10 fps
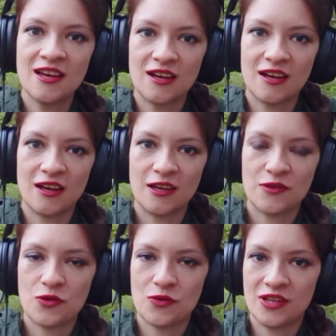
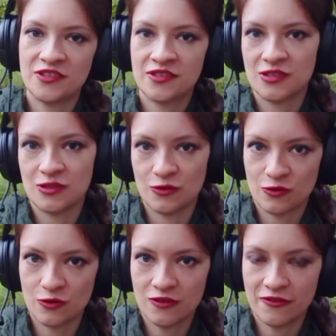if you want to
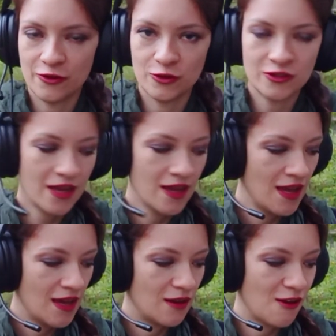cook food,
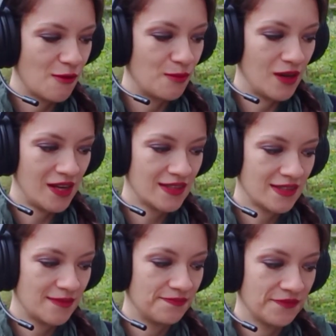
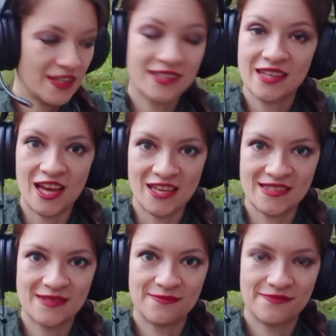but gas.